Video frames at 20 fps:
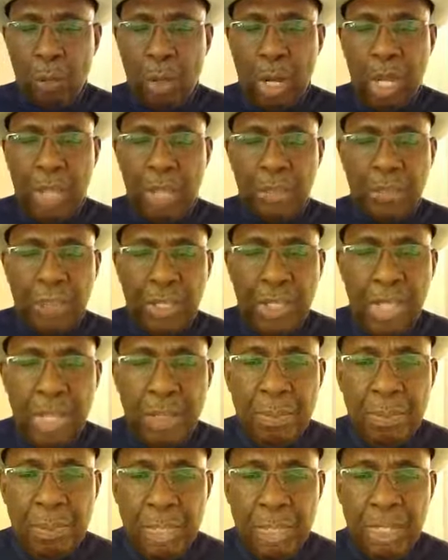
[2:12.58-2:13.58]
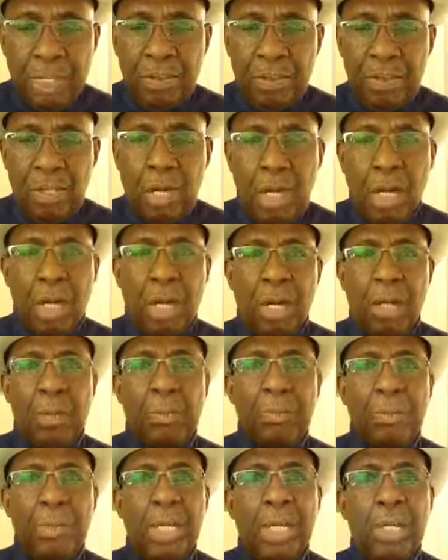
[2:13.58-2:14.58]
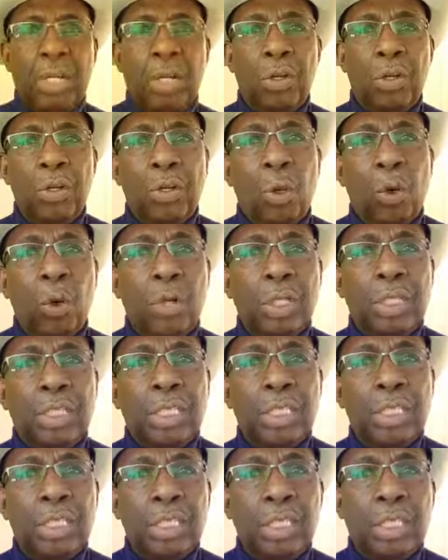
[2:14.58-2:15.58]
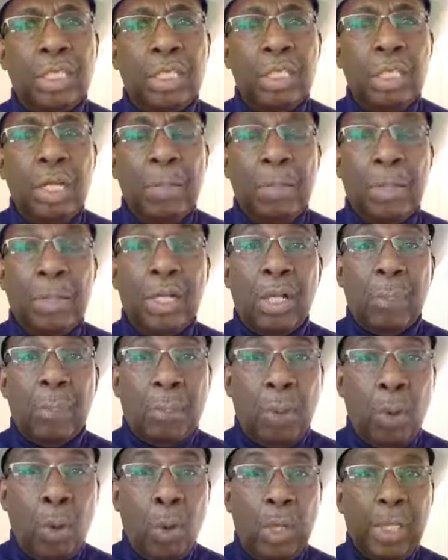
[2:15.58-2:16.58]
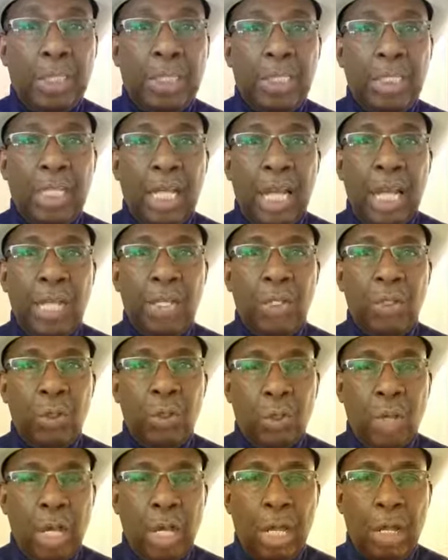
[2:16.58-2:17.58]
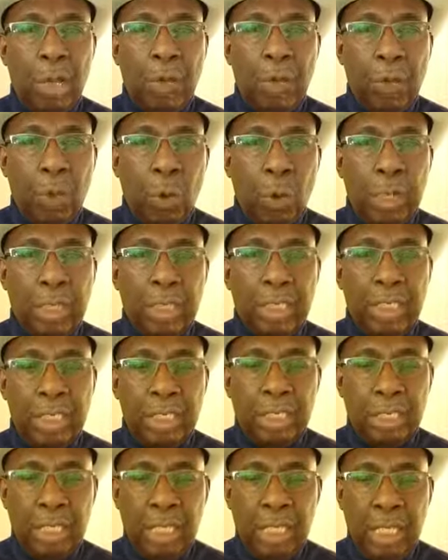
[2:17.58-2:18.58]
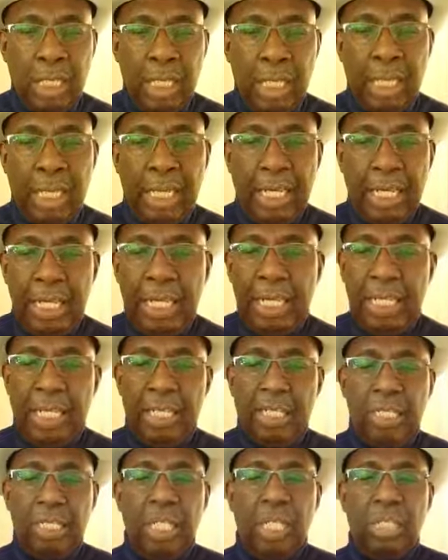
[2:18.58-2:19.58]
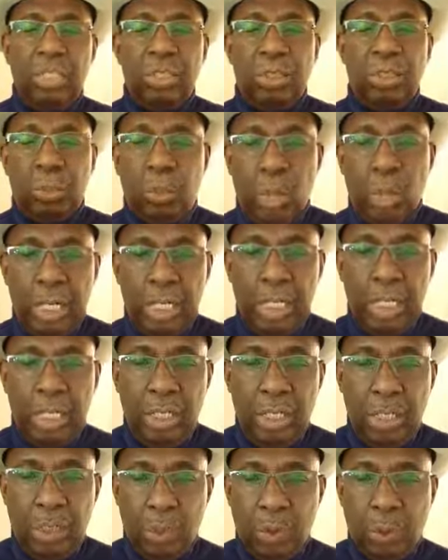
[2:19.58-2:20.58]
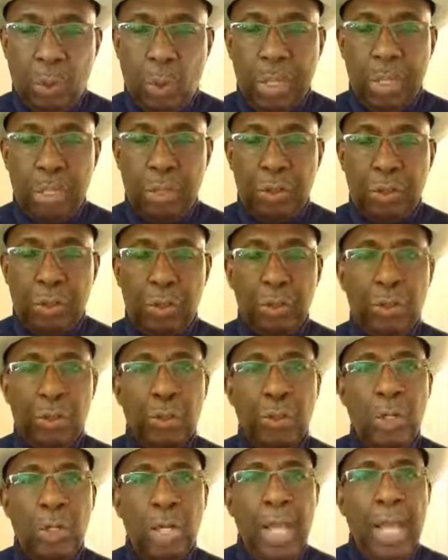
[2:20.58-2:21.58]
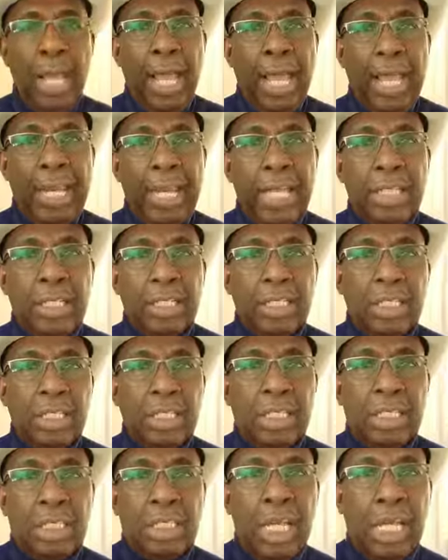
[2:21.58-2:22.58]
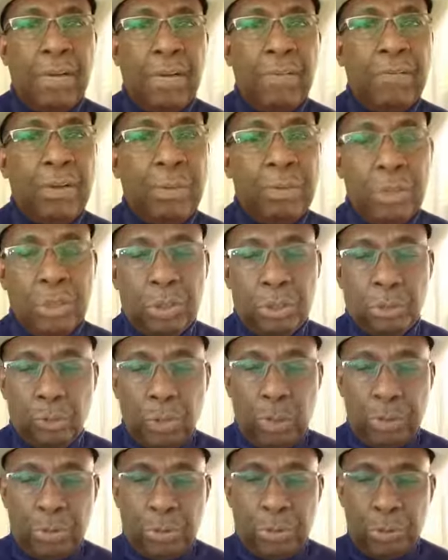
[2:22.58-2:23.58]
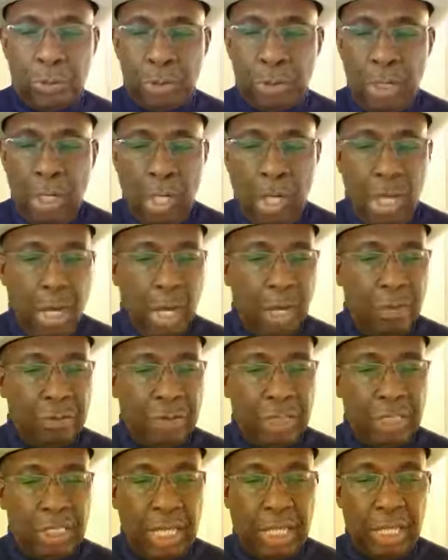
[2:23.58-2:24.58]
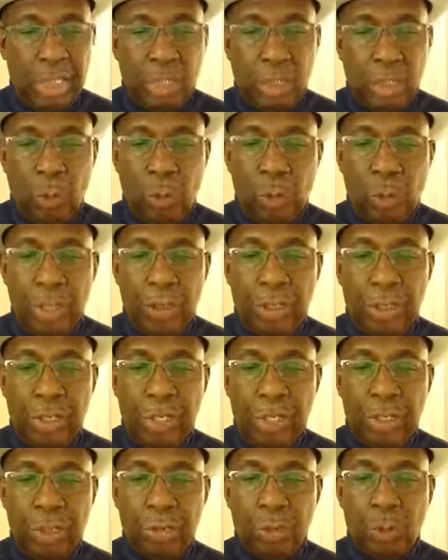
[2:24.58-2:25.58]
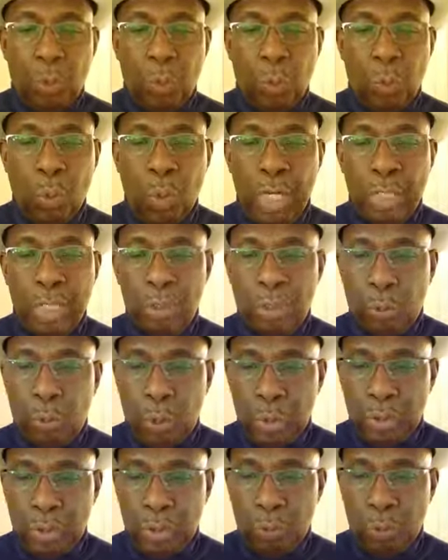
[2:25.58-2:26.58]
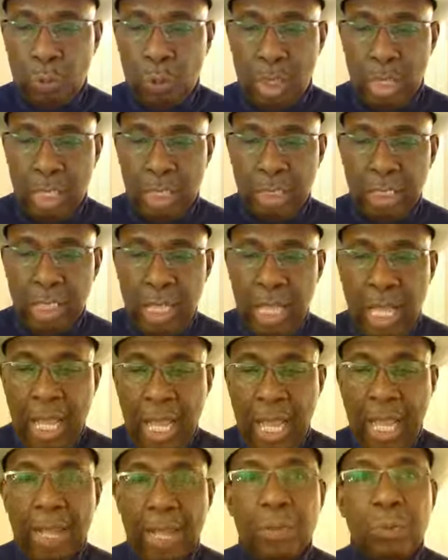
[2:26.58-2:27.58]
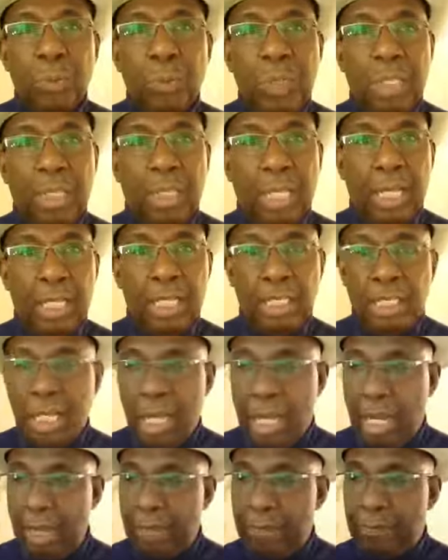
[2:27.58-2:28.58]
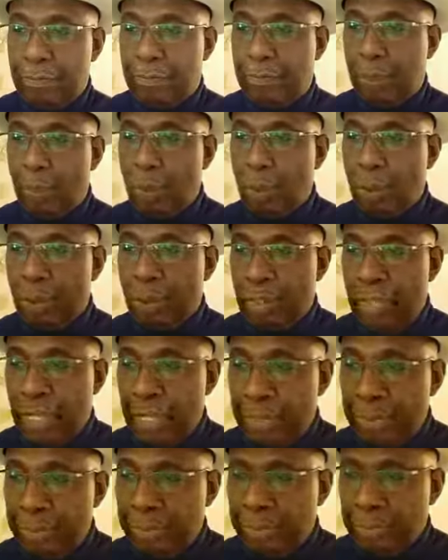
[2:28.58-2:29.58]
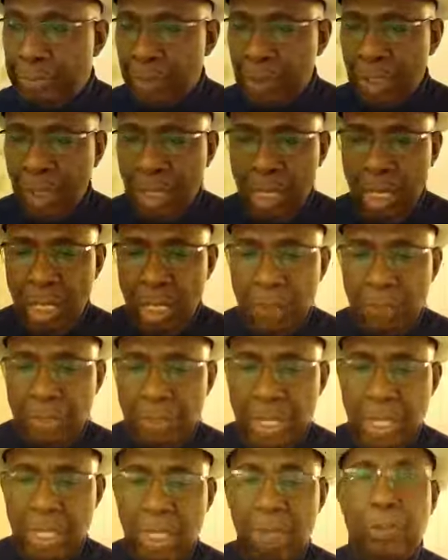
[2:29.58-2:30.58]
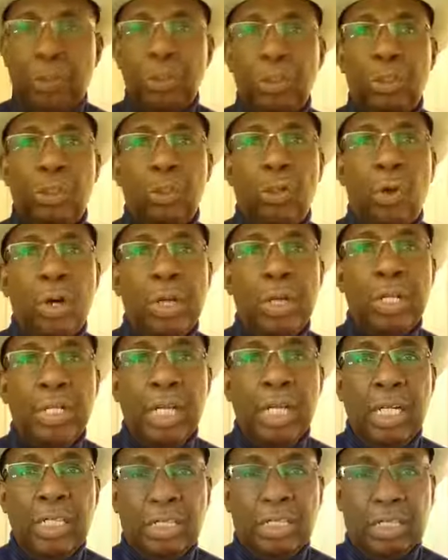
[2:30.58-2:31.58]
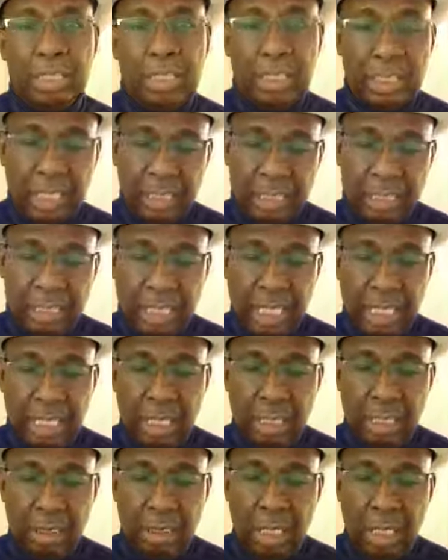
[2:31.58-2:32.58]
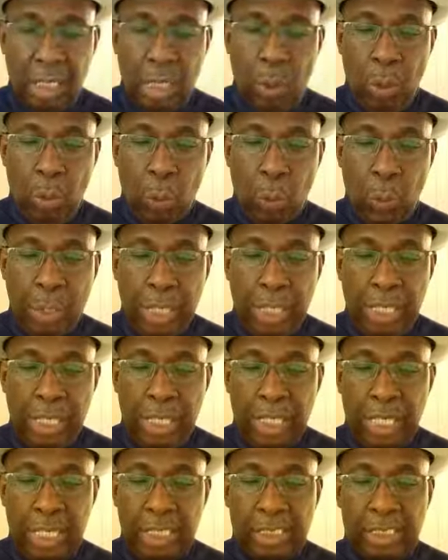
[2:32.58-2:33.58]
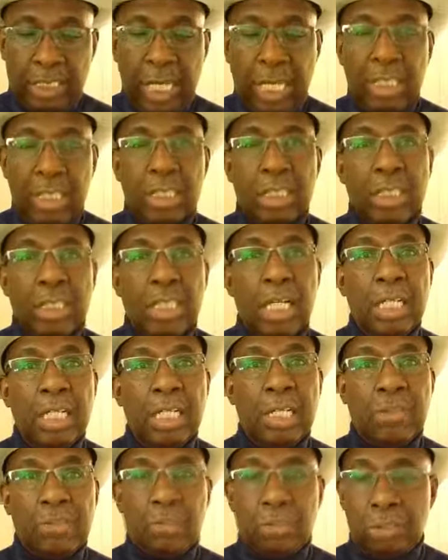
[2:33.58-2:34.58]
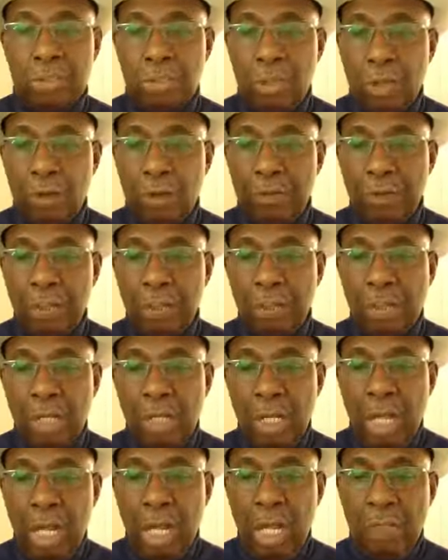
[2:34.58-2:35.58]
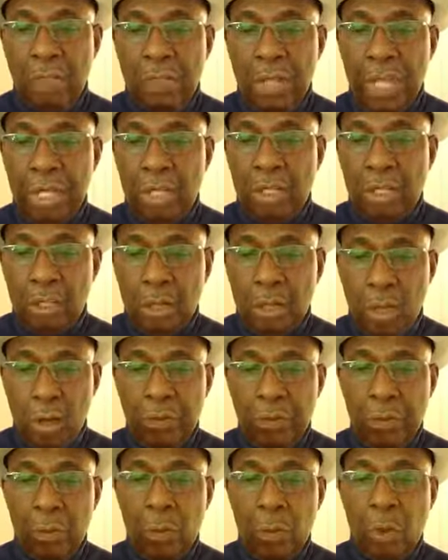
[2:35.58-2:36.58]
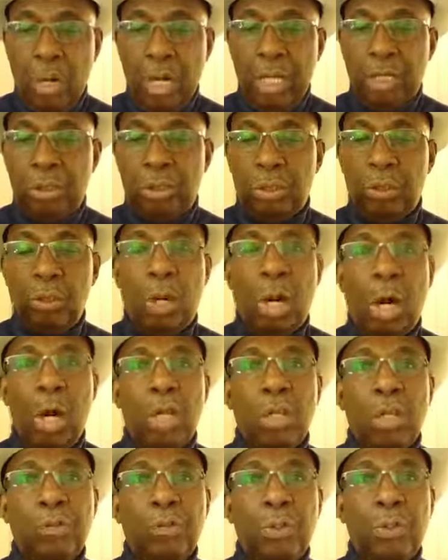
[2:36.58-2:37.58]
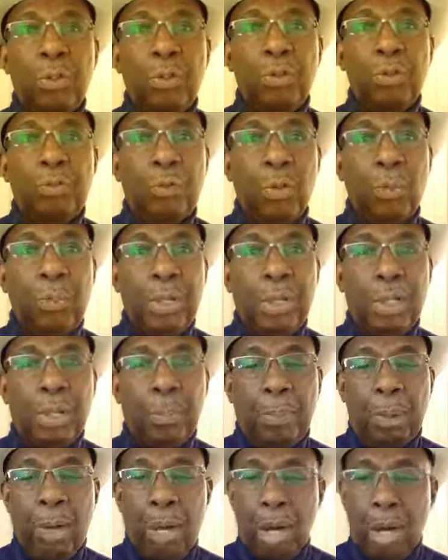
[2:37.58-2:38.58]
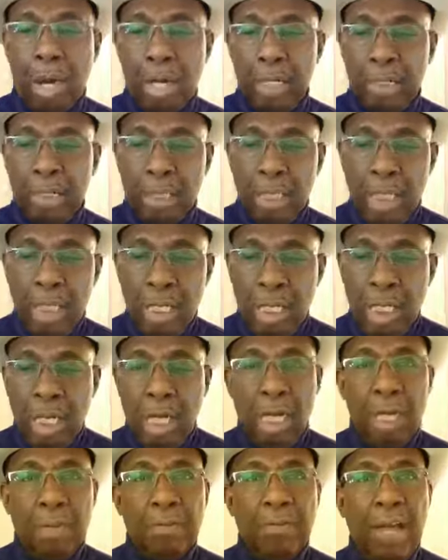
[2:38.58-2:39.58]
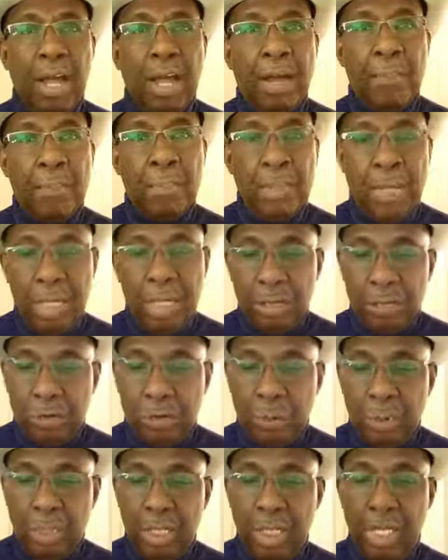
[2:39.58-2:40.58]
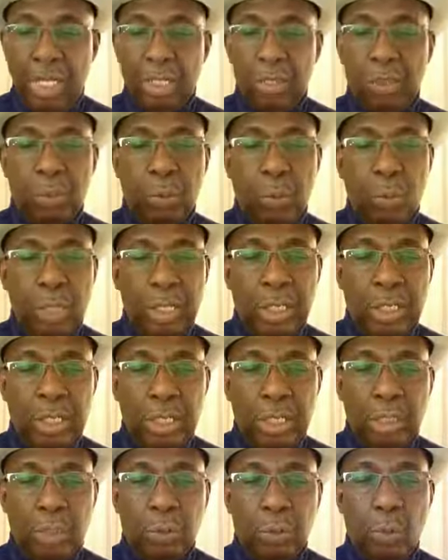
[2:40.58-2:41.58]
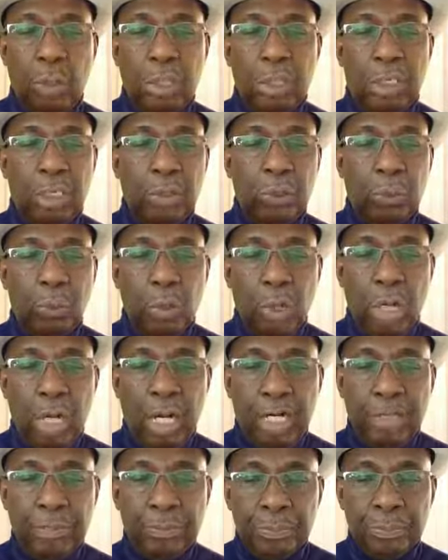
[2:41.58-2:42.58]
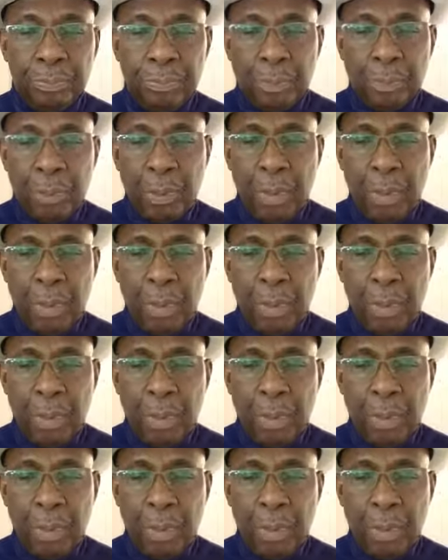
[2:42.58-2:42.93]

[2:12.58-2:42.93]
our theme is uh, being anointed, being appointed and, and anointed in 2022. And that is taken from the scripture of Second Corinthians 1.21. And we thank God for that. Thank you for joining us. This is our second week and our second Sunday of service. Thank everyone to all of you for being a part of our ministry in 2021.